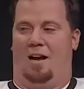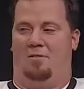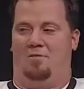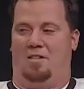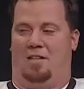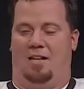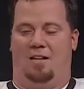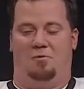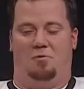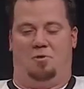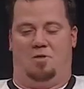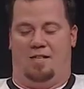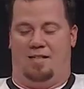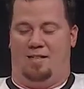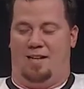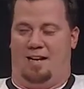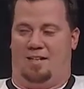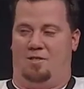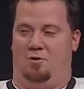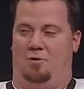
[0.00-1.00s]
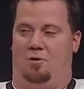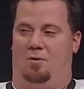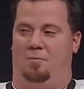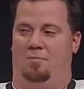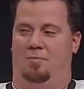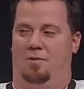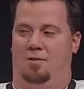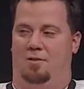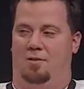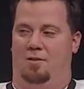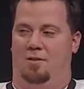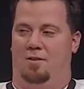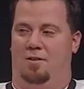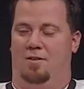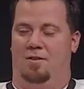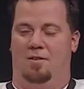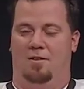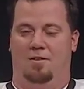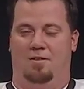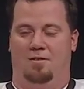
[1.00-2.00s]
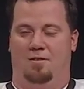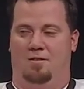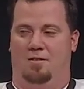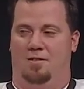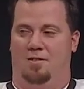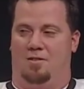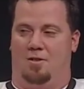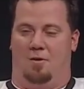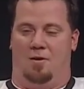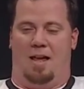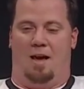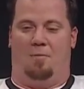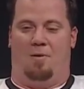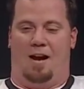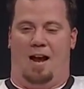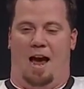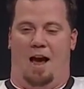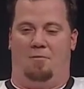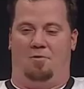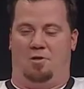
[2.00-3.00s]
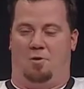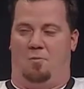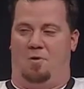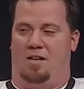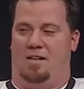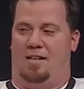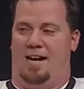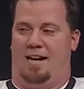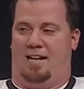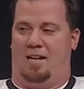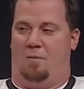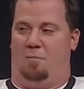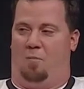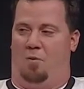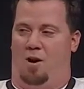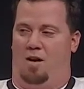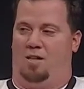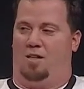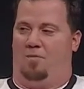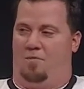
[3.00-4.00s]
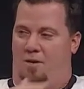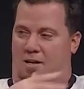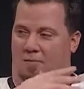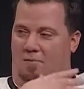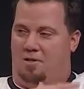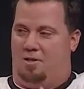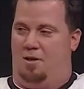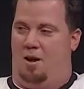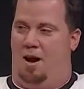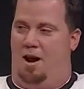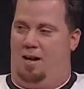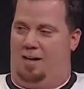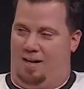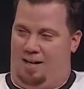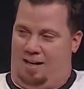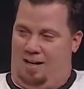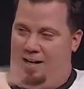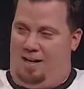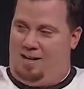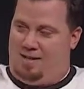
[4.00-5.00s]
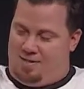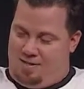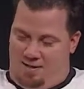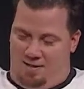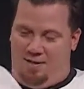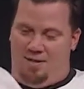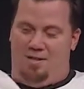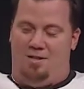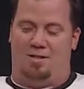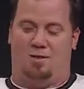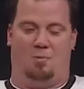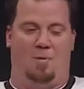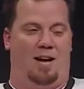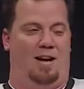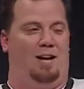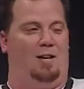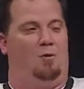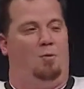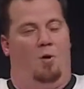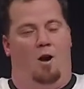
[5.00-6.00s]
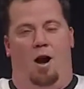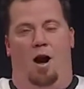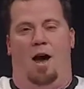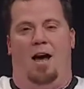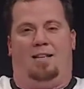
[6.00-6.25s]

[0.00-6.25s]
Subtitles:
was a kid was sitting next to him. So that way I was the one taking the brunt of when he was talking and he's swinging across.